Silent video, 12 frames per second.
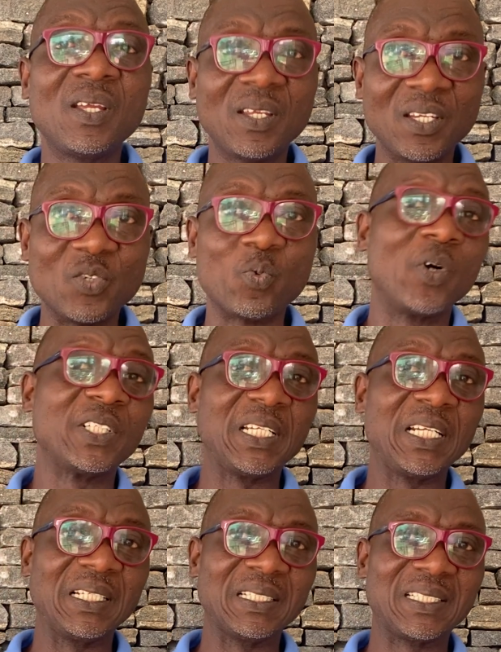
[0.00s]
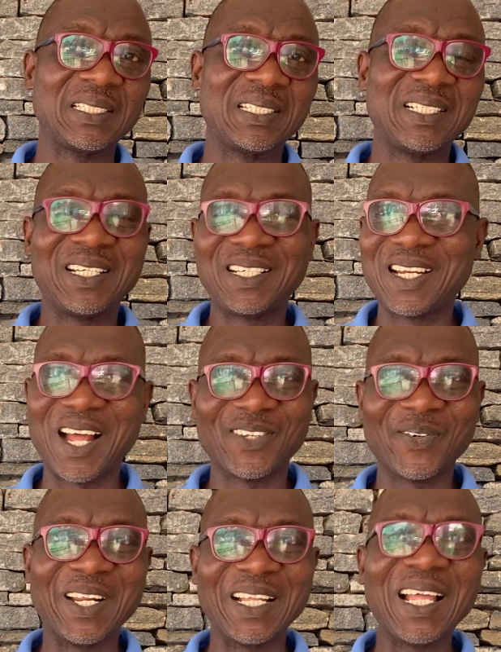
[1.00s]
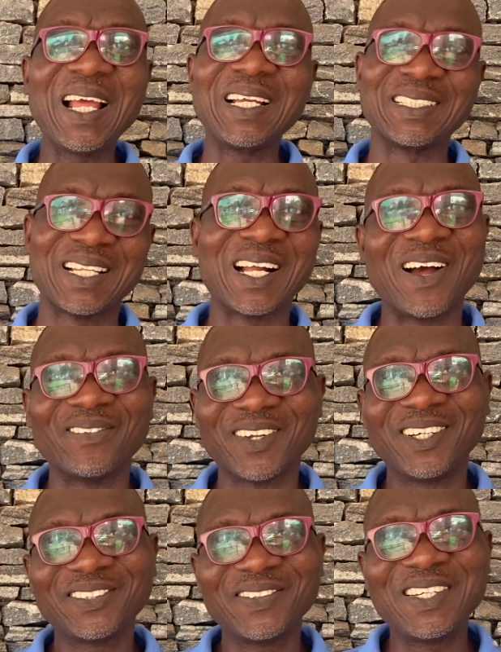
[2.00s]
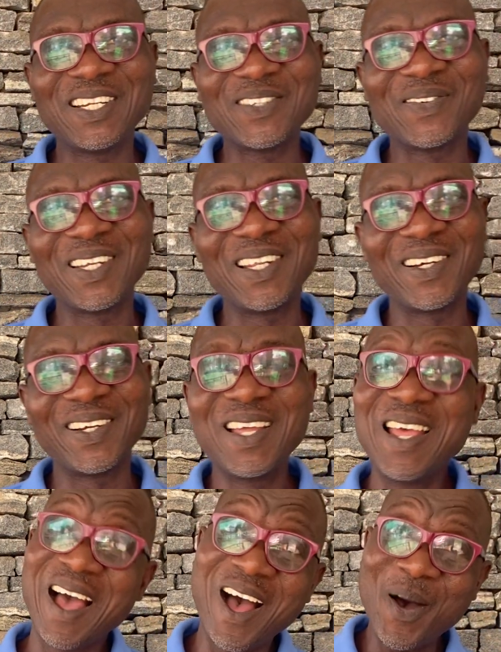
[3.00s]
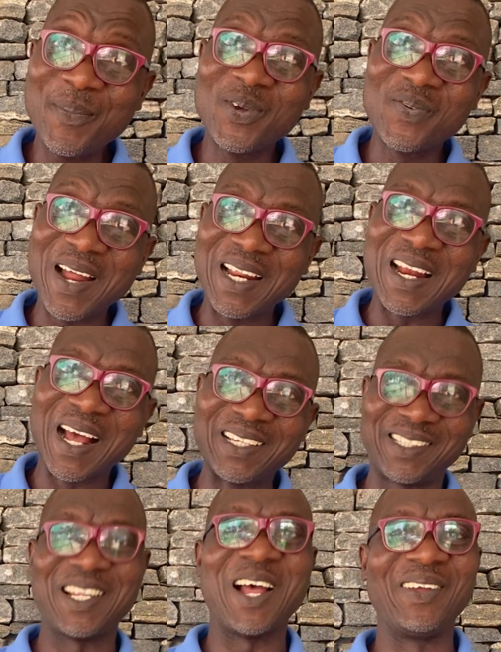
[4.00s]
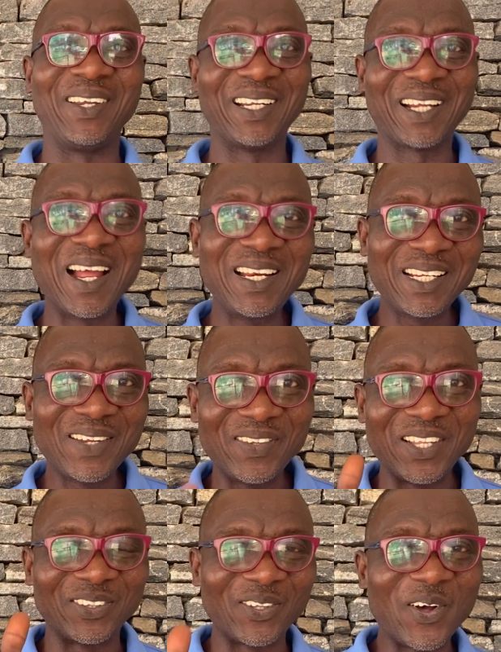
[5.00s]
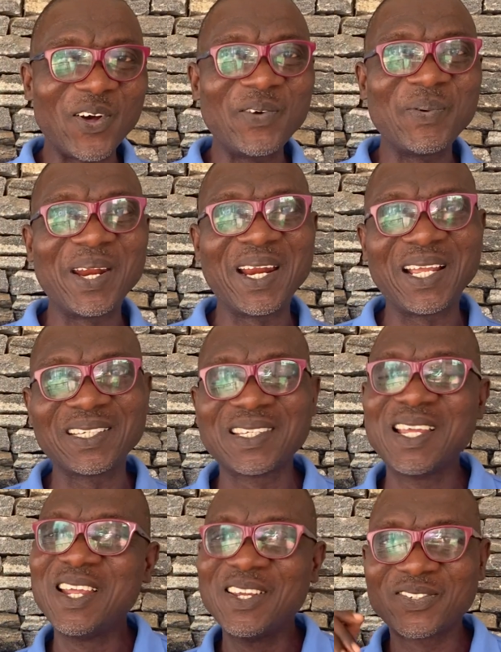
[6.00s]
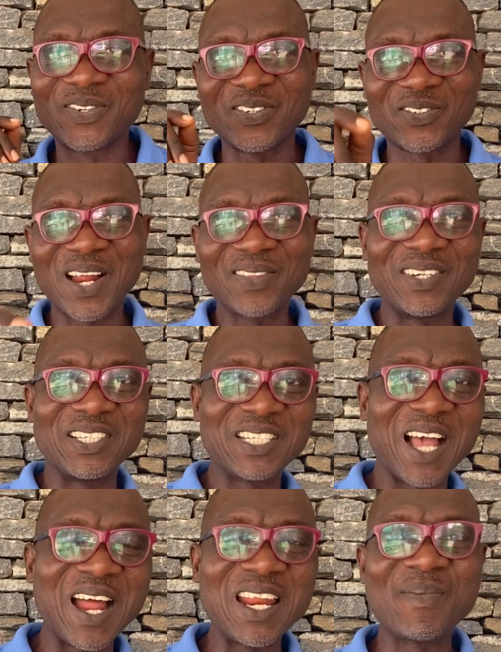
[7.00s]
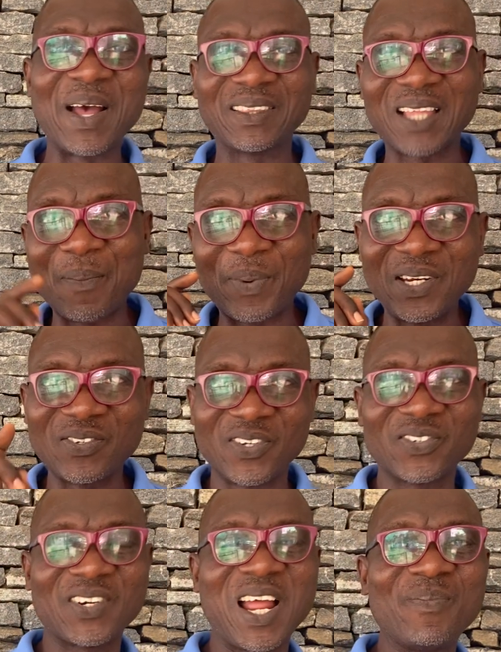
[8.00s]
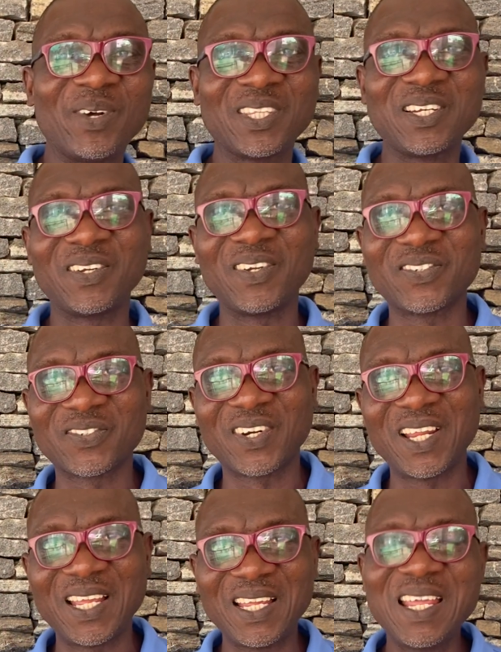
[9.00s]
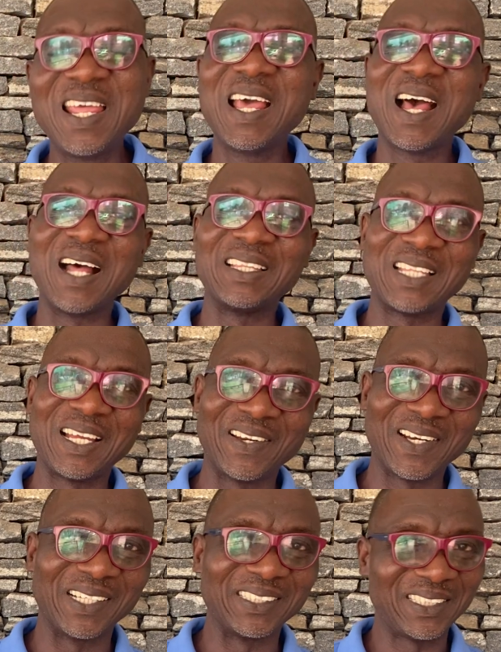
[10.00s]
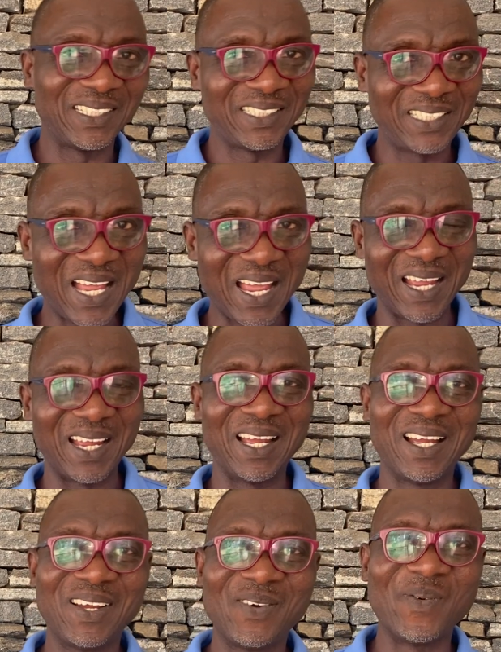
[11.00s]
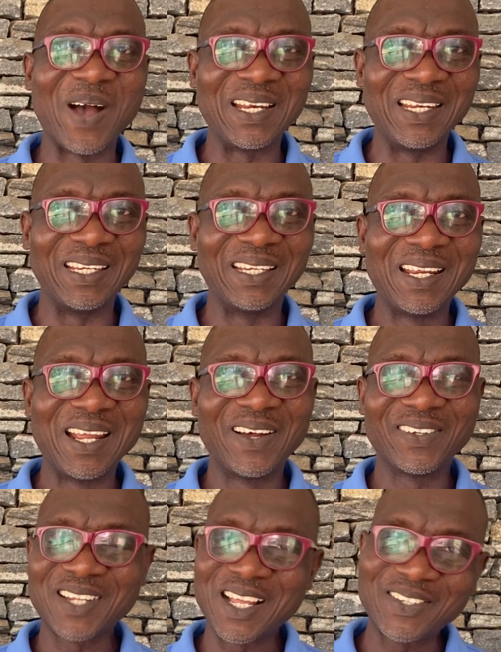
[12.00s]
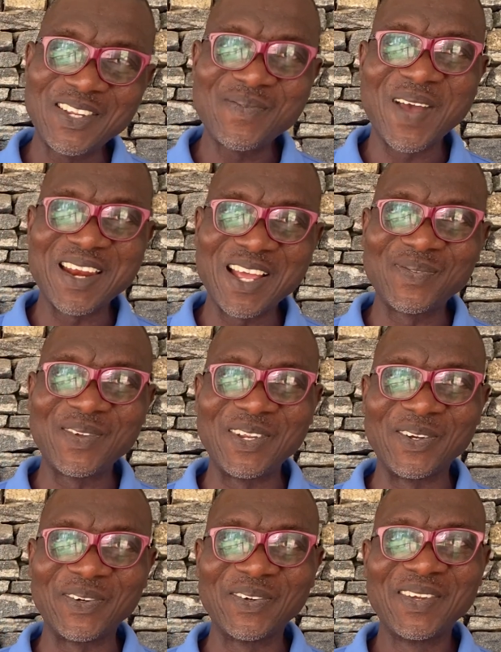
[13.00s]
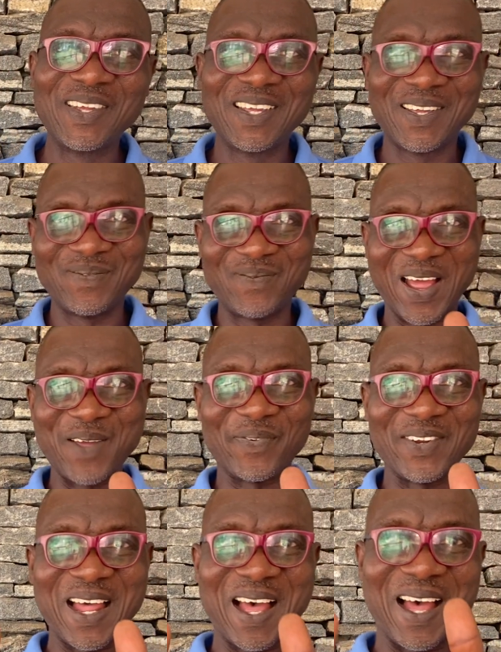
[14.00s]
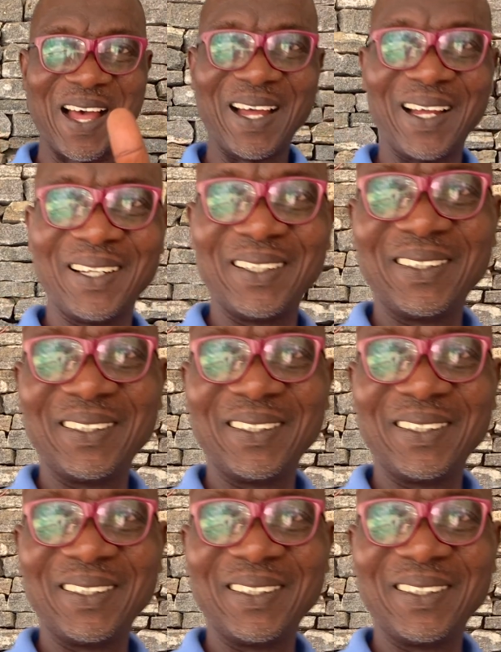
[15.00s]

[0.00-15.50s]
is what it is. That's what it is. Like I've taught you in this video. I hope you've had a nice time. Kindly give it a thumb raise, subscribe to the channel by tapping the subscribe button on your screen, and tell others. Share widely. Until I see you in my next video, bye for now.